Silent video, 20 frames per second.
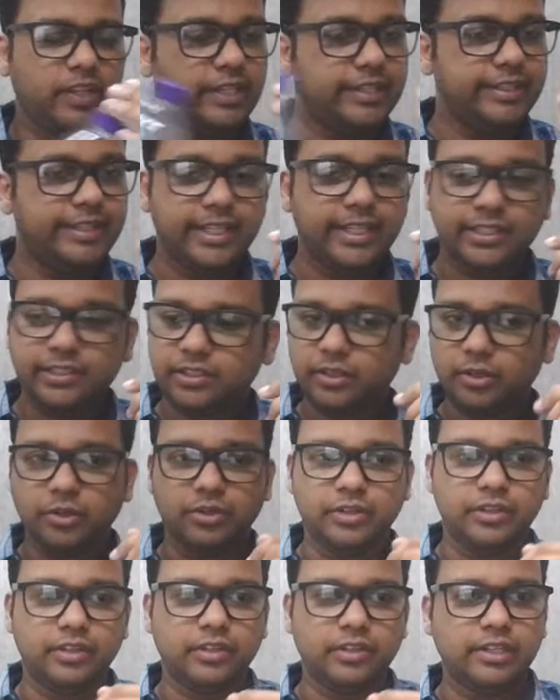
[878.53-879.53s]
Yes,
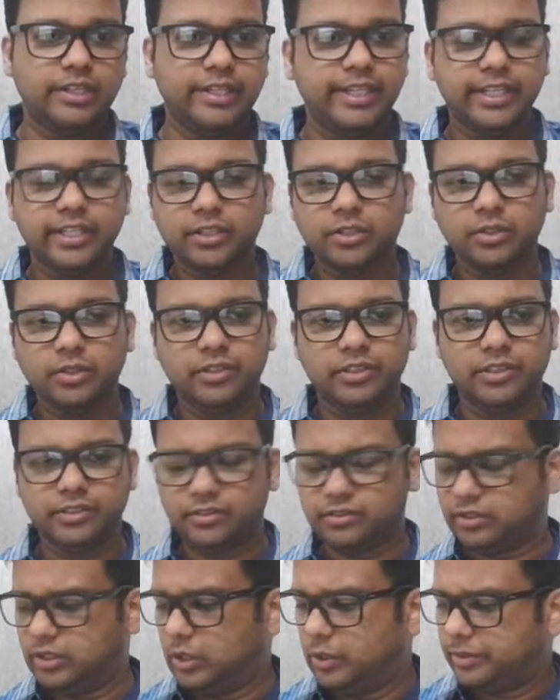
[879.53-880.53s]
good, clear, good.
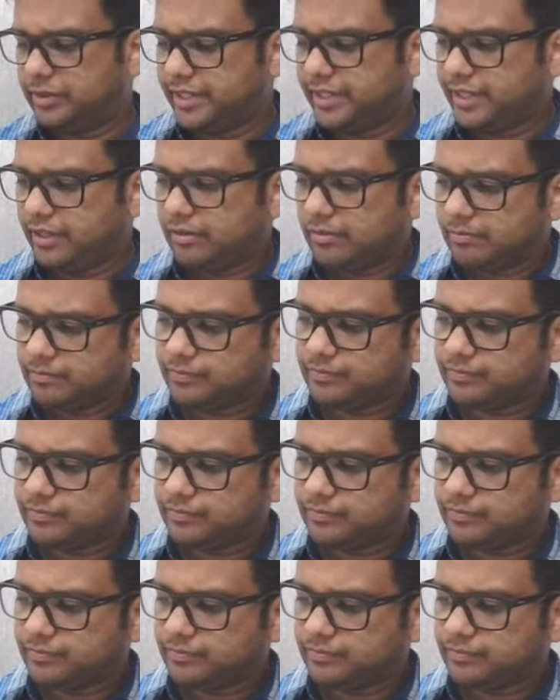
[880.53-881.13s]
Okay,